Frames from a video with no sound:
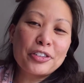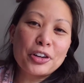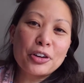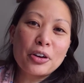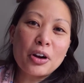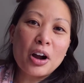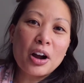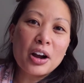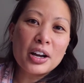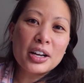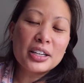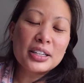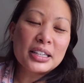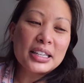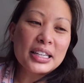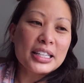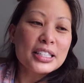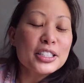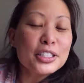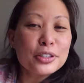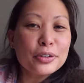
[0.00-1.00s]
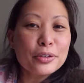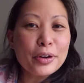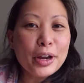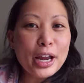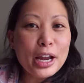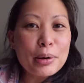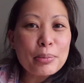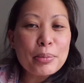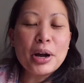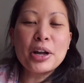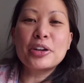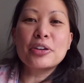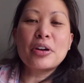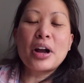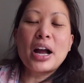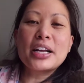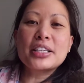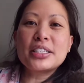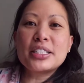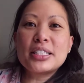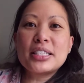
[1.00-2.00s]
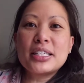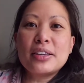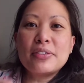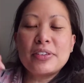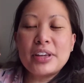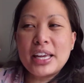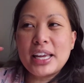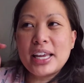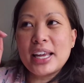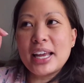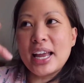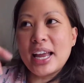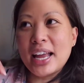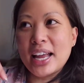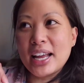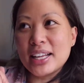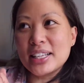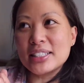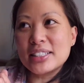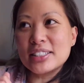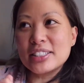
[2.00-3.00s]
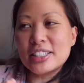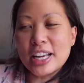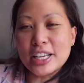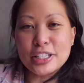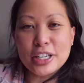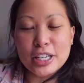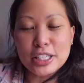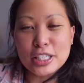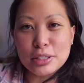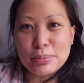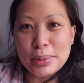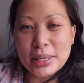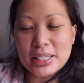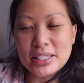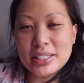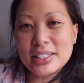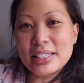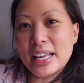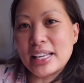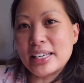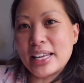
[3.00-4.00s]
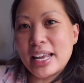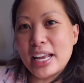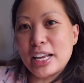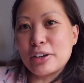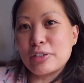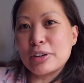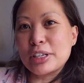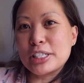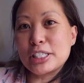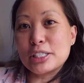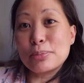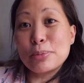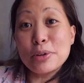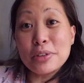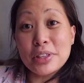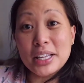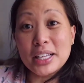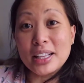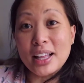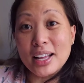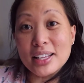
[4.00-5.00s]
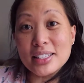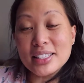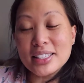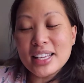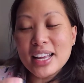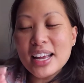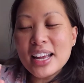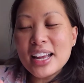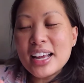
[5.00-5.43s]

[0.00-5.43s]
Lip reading: you're on Instagram under IGTV and JJ Smith's 10-day green smoothie cleanse.